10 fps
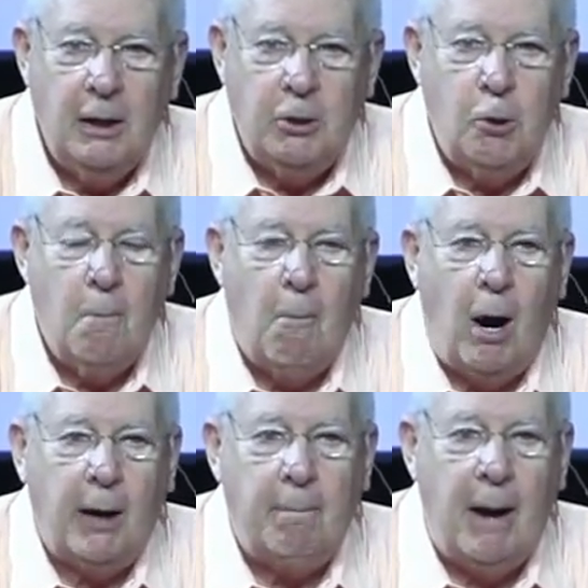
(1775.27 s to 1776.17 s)
You
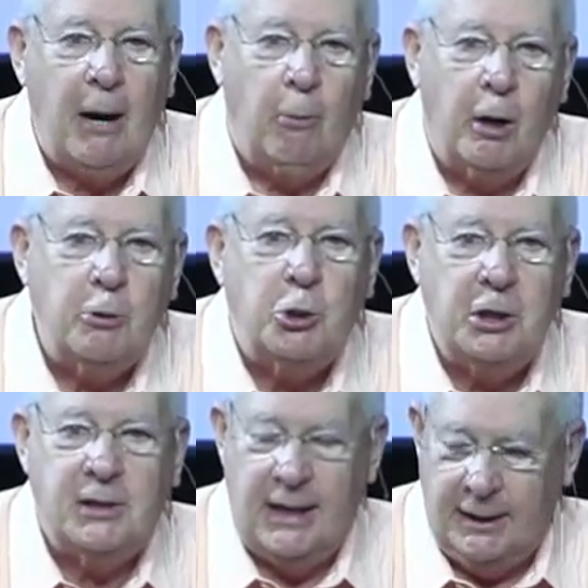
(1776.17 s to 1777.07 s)
mark my words,
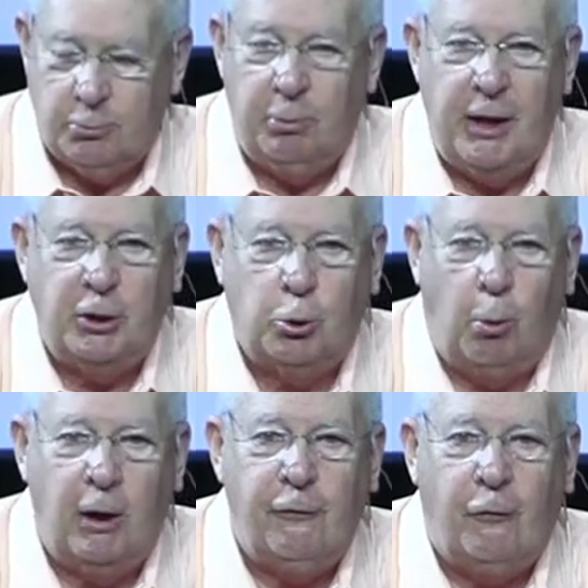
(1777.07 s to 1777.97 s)
she says, within
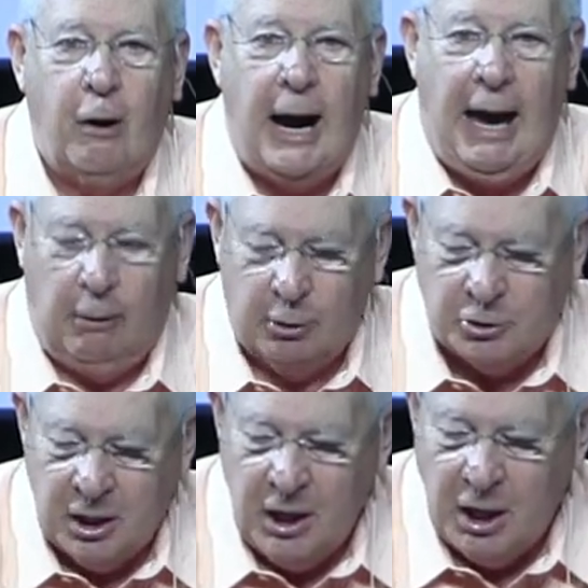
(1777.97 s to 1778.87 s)
24
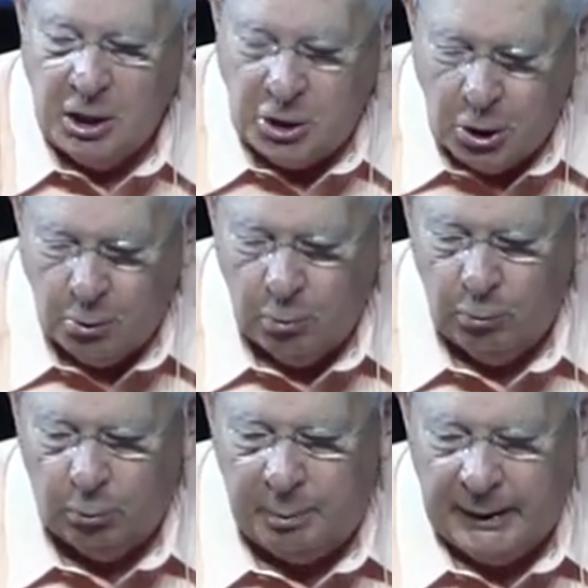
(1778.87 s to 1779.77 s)
hours, you
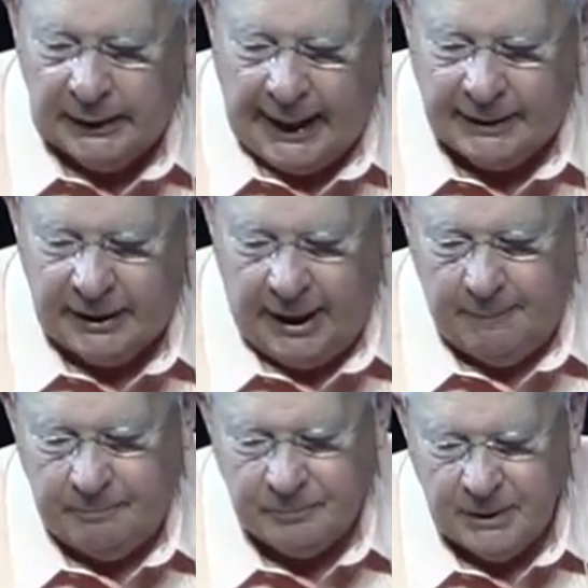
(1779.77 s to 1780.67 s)
will be like
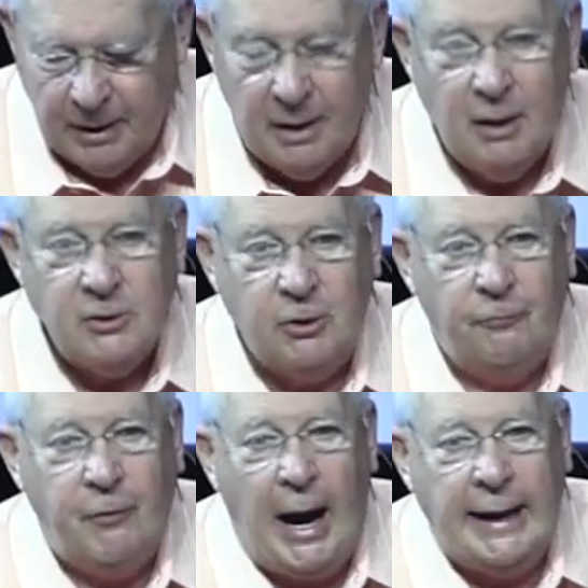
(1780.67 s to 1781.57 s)
them.
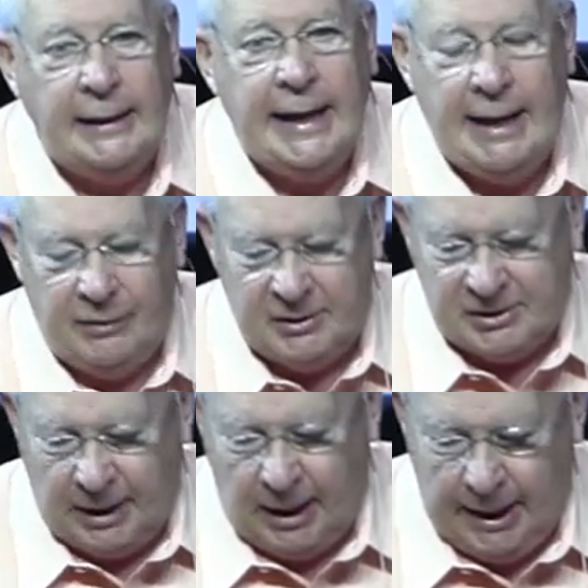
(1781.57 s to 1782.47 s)
So finally, at
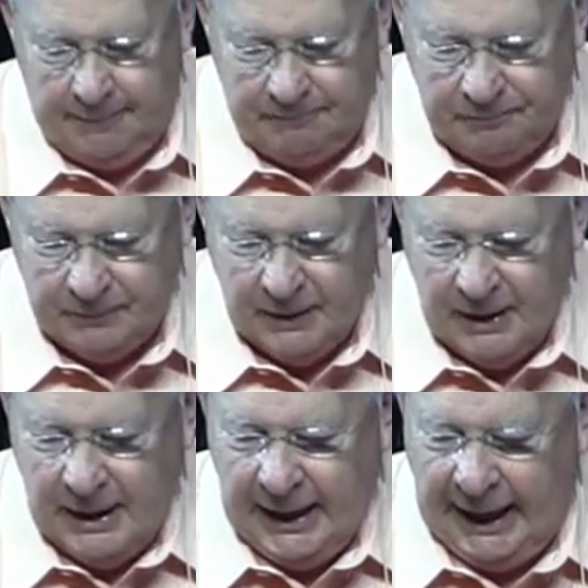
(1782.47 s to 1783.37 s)
this time,
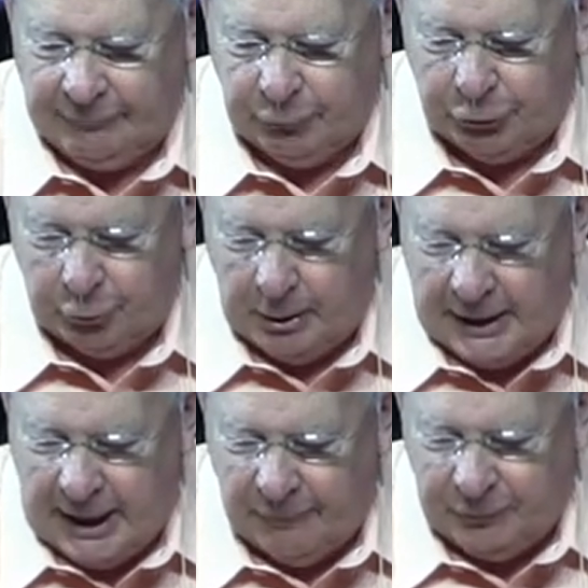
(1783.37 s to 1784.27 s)
after
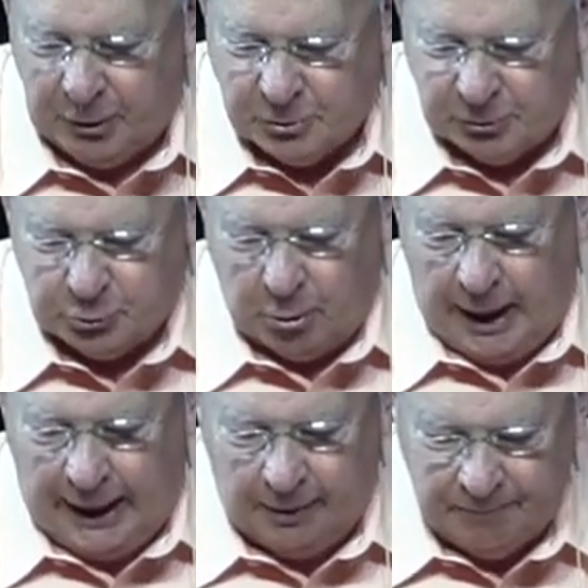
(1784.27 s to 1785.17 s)
three and a half years of
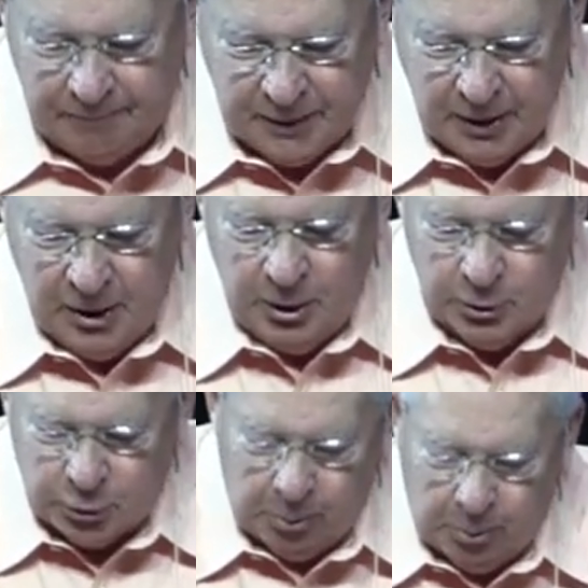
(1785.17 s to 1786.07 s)
trial,
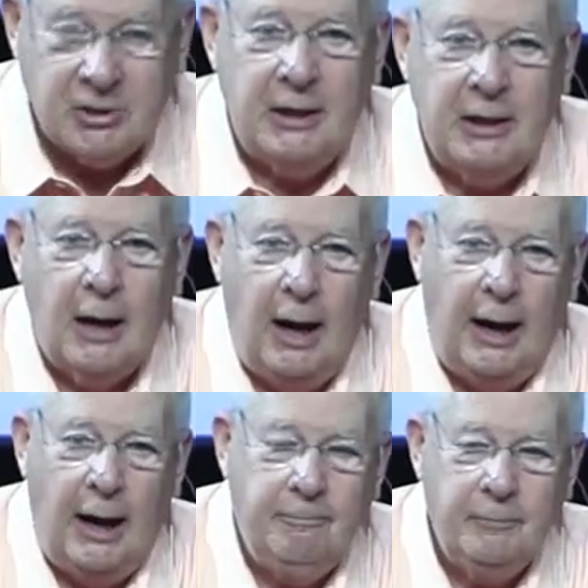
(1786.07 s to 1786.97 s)
trusting
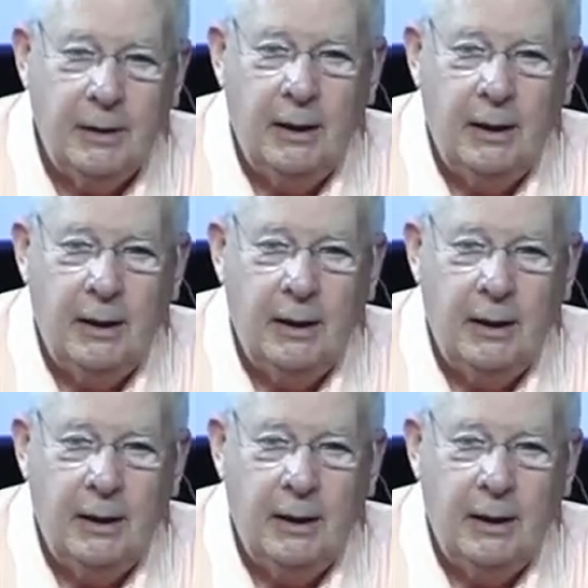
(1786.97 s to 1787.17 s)
God,